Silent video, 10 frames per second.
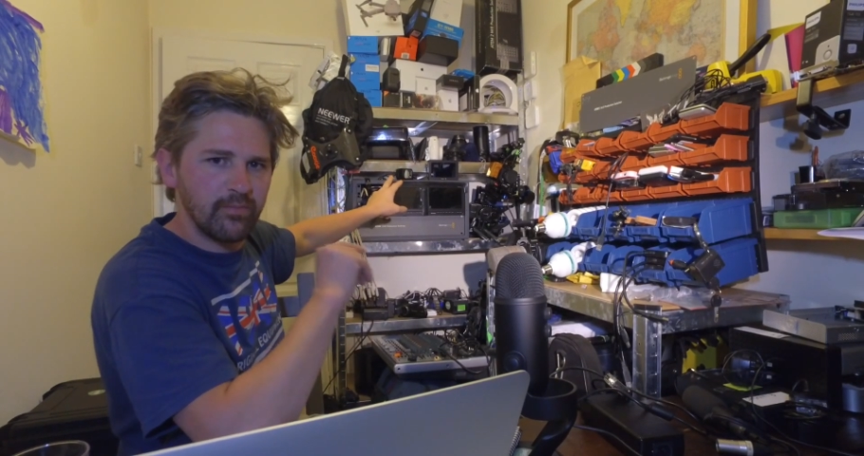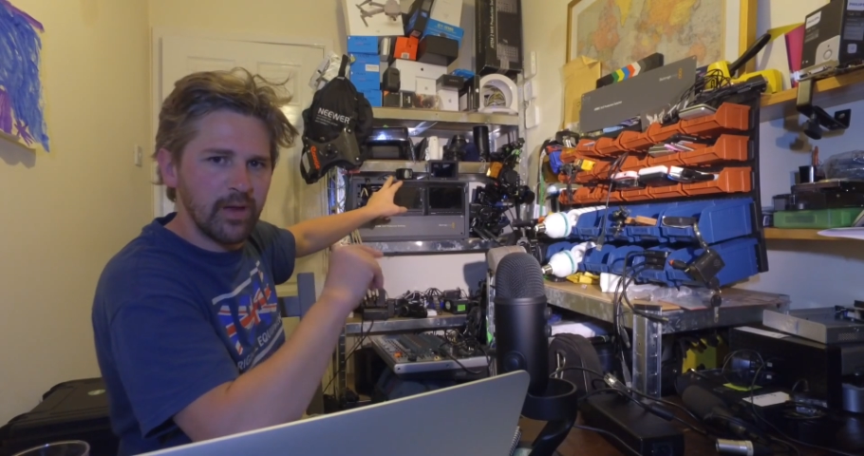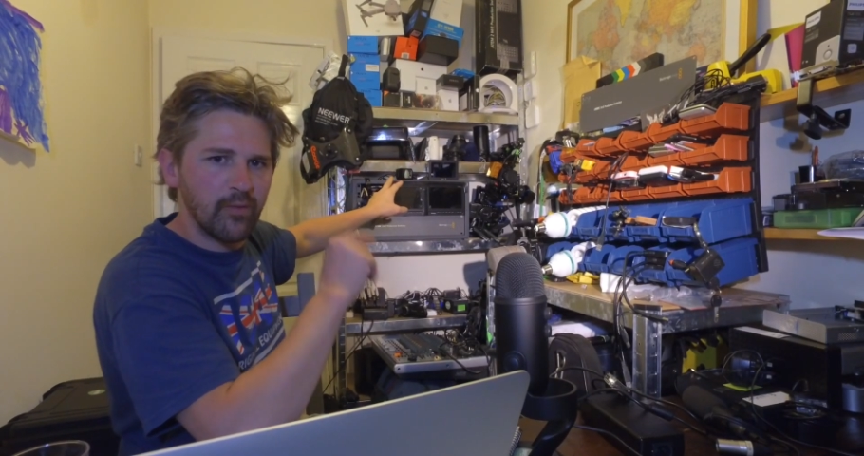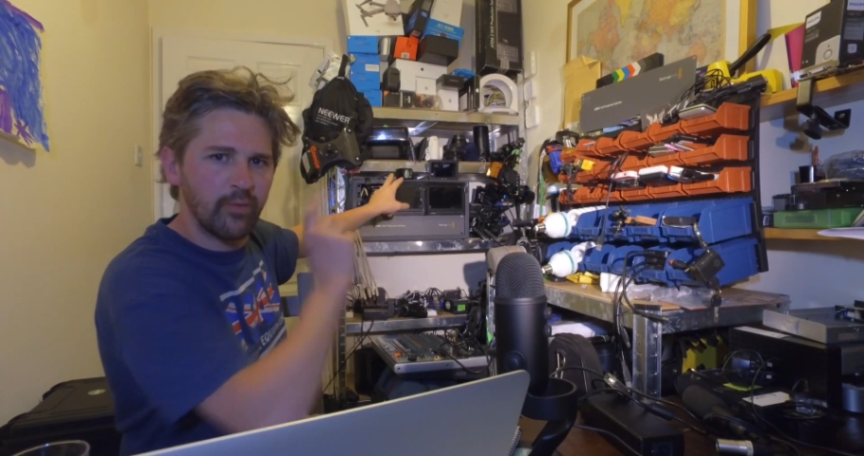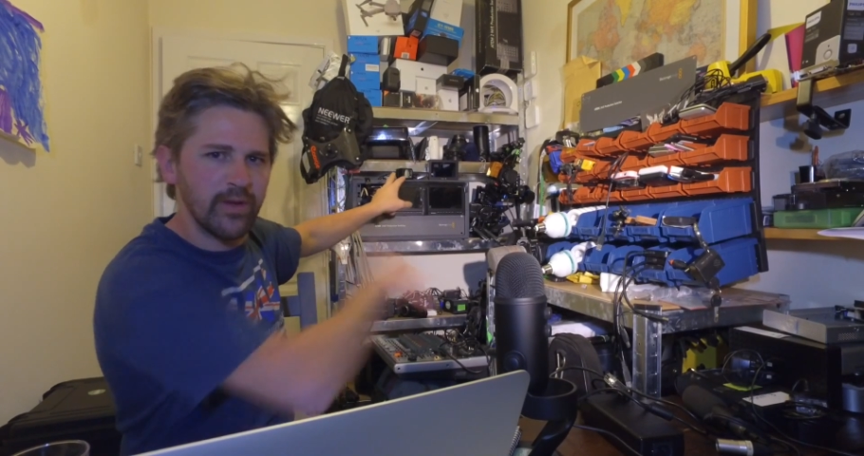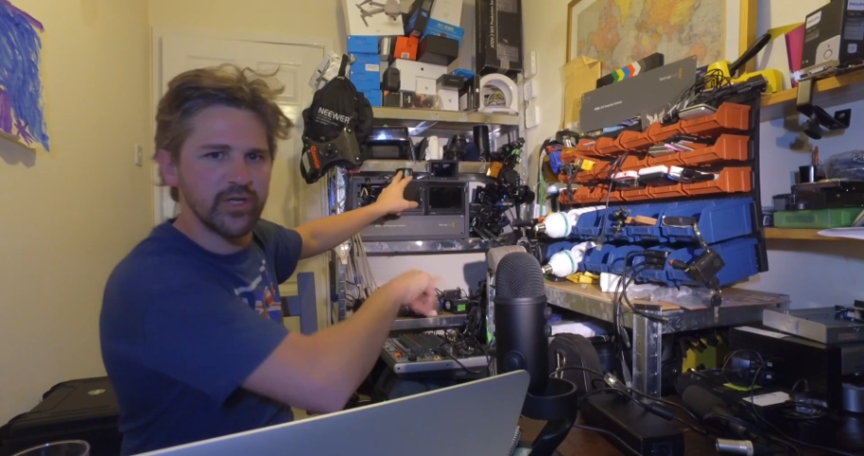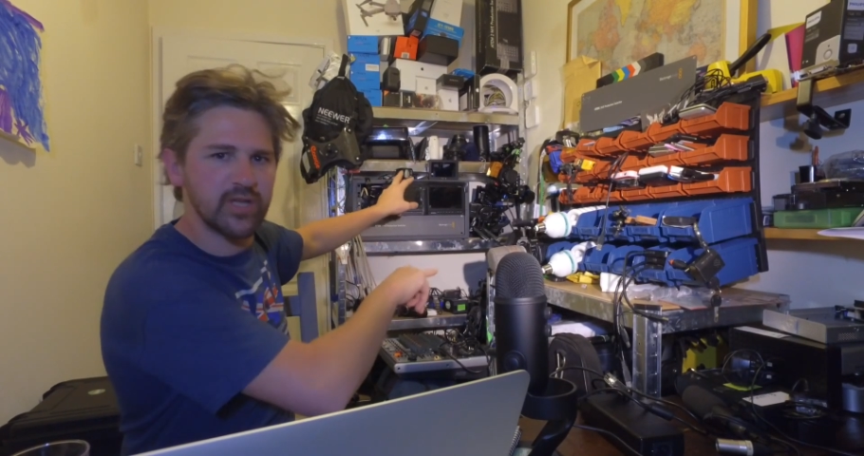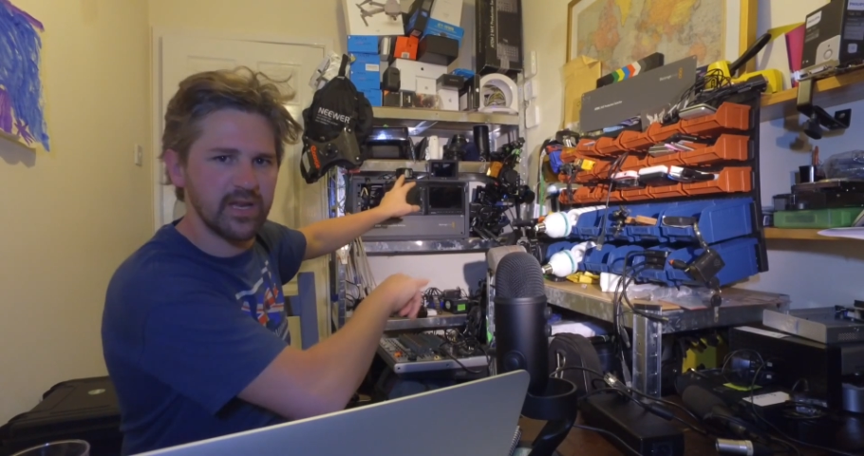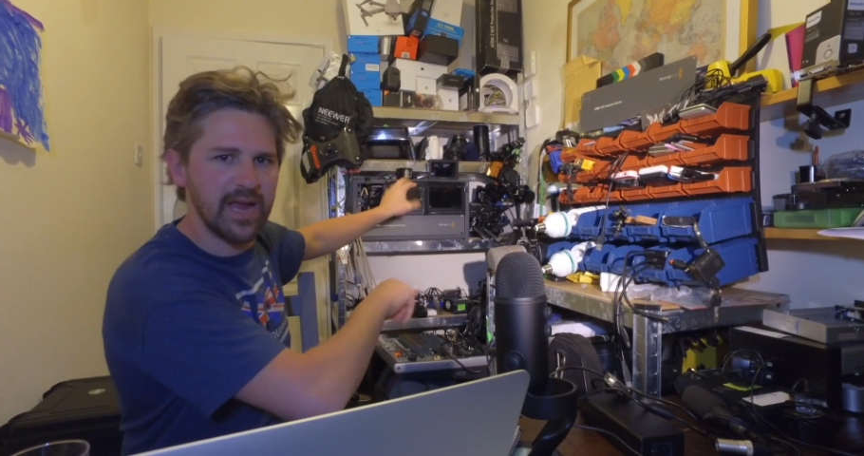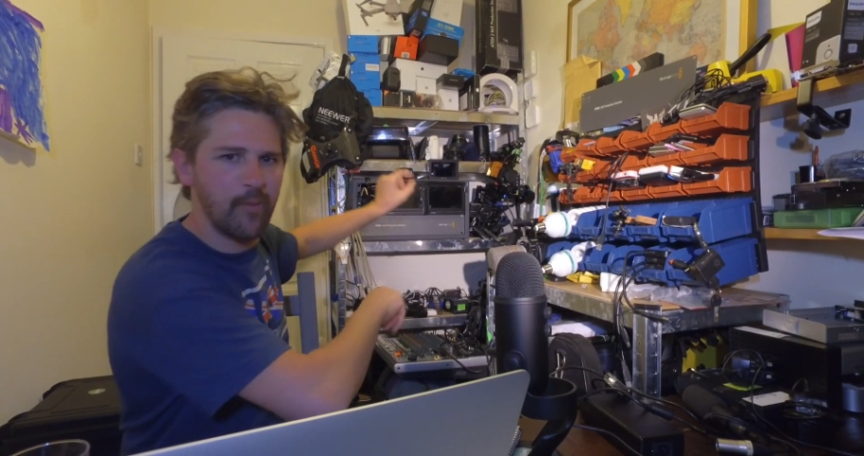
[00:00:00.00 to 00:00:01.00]
you know, switch
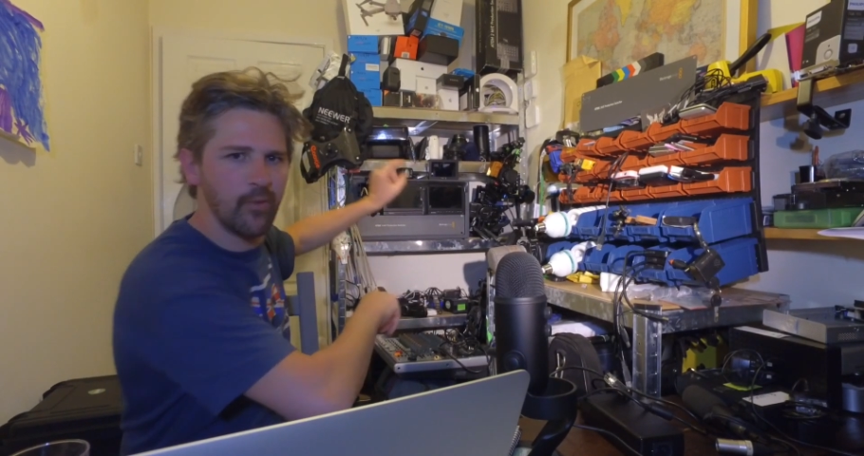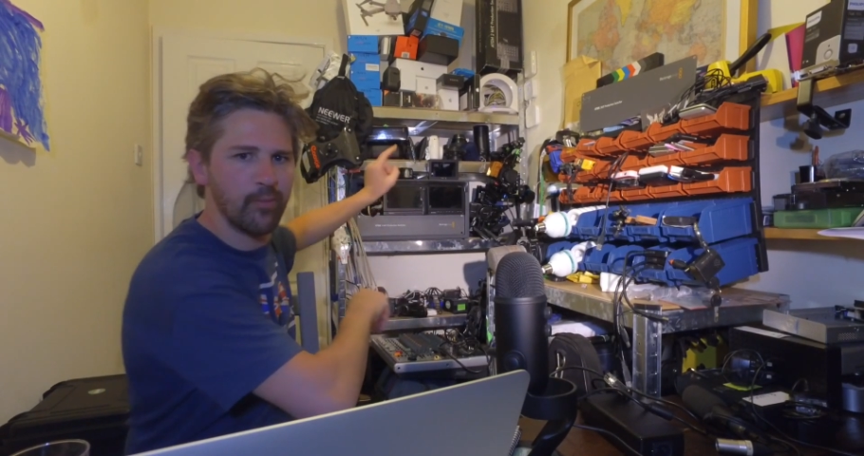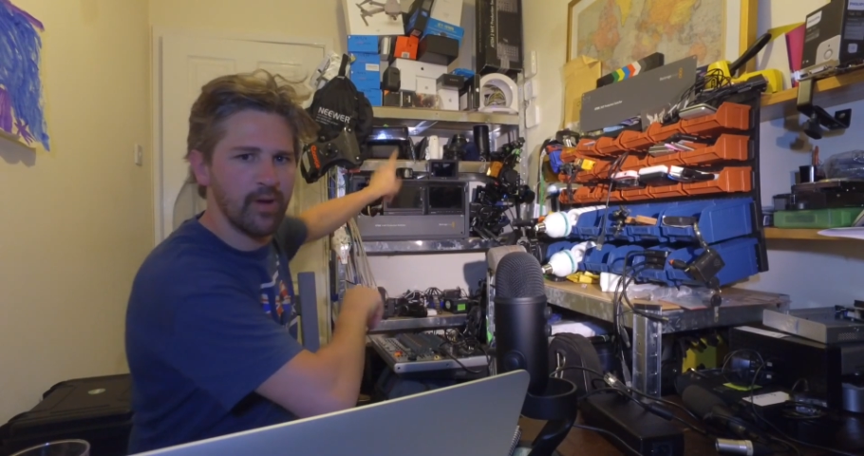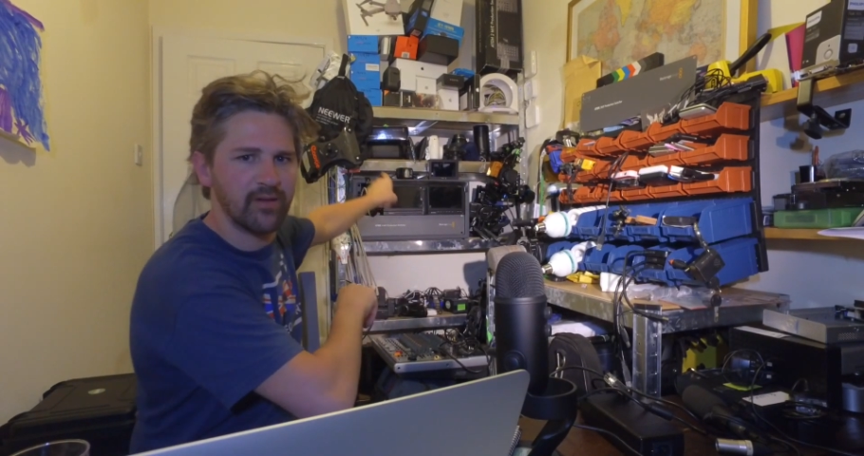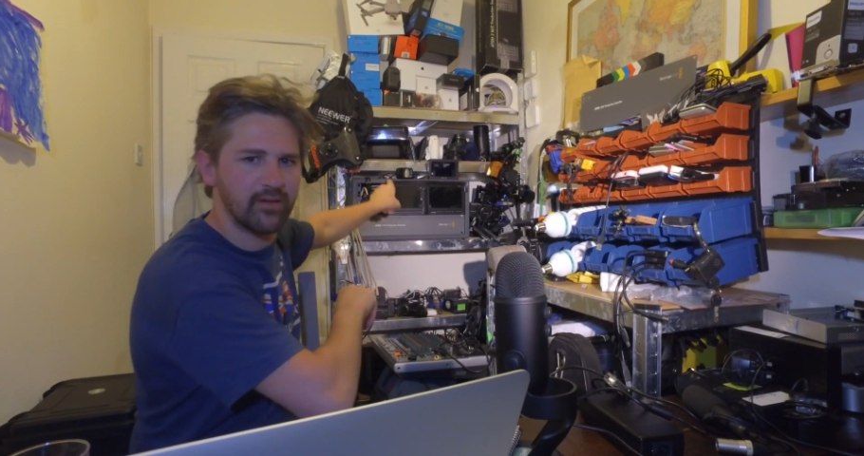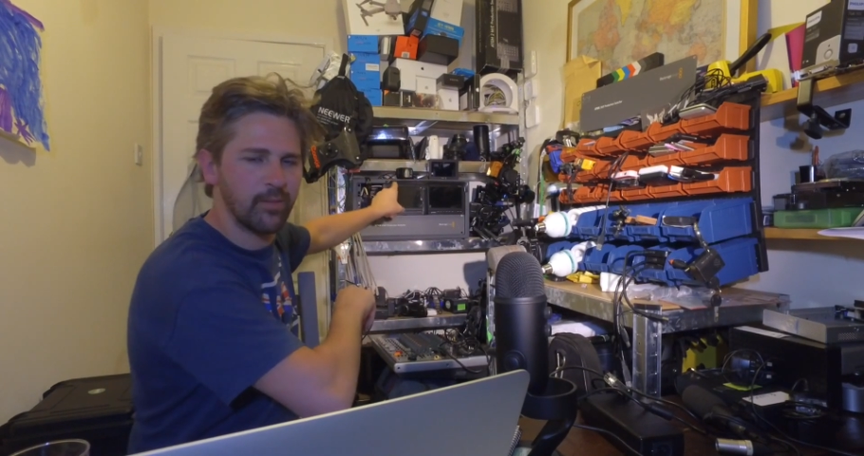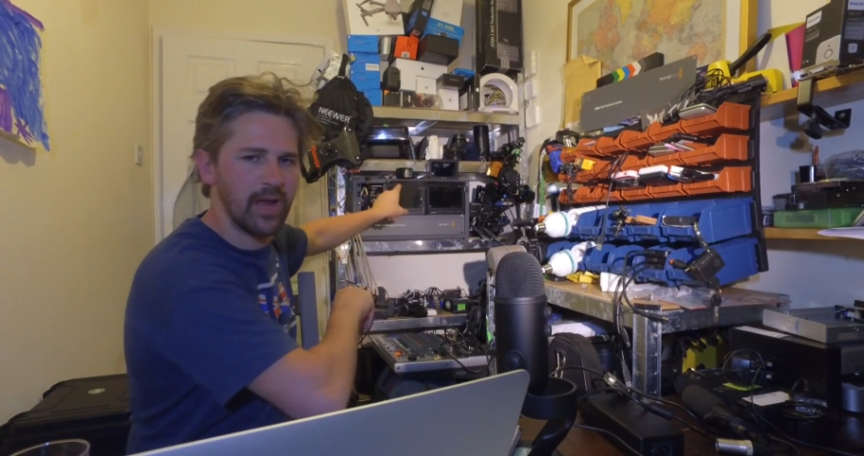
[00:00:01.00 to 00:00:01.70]
to the camera, press the